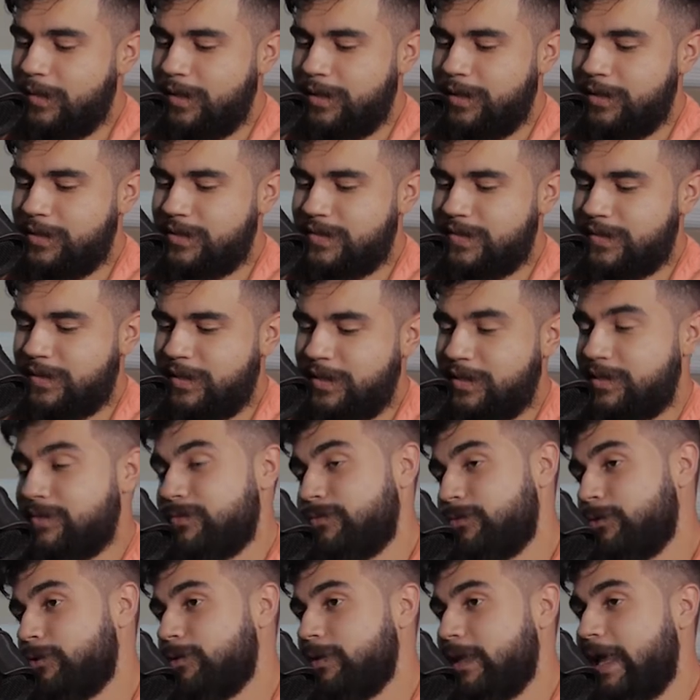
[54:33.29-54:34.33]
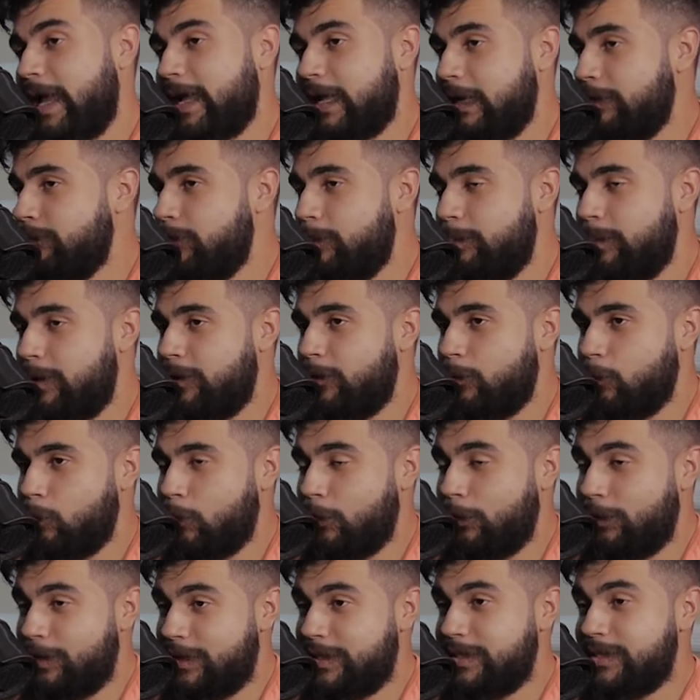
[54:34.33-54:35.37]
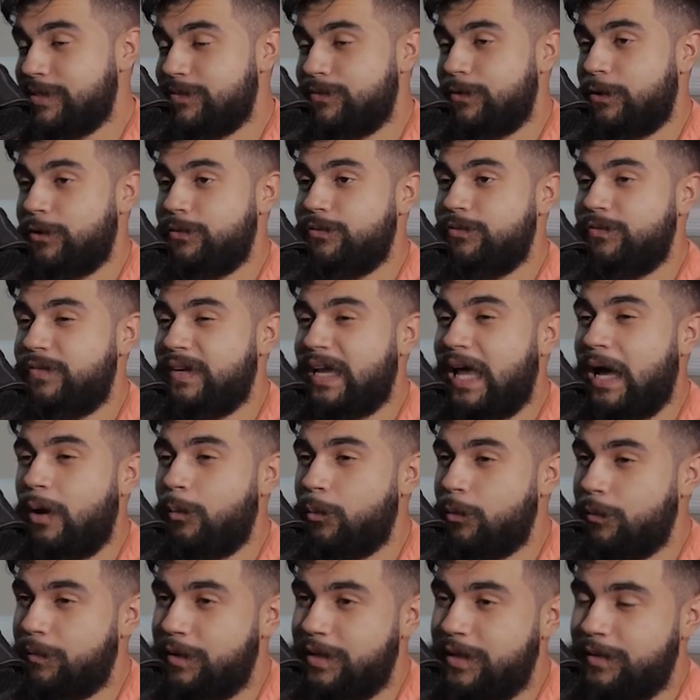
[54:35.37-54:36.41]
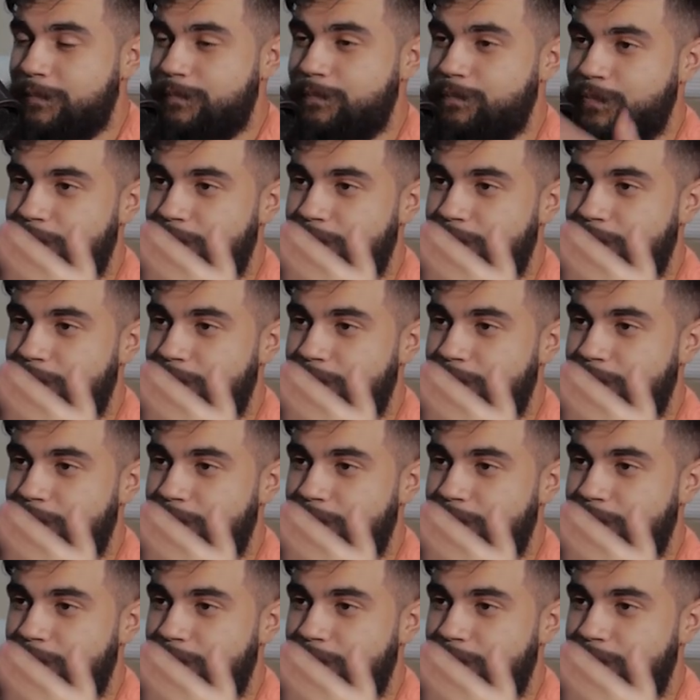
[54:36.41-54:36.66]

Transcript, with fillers: it's it's for lack of a better word it is very flowery